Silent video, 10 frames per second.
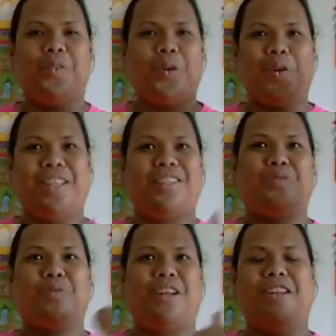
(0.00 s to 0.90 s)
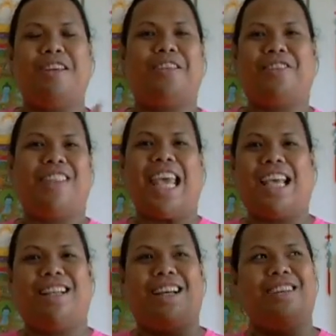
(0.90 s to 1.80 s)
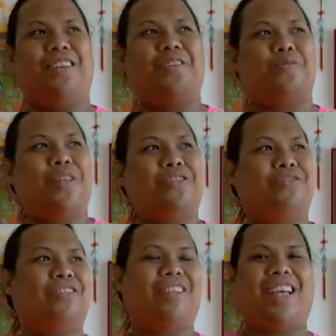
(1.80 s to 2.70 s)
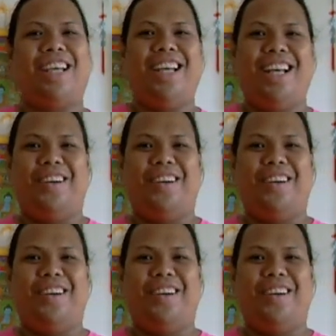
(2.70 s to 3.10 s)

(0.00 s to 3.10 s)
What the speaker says: Oh, there's another thing, another wonderful thing.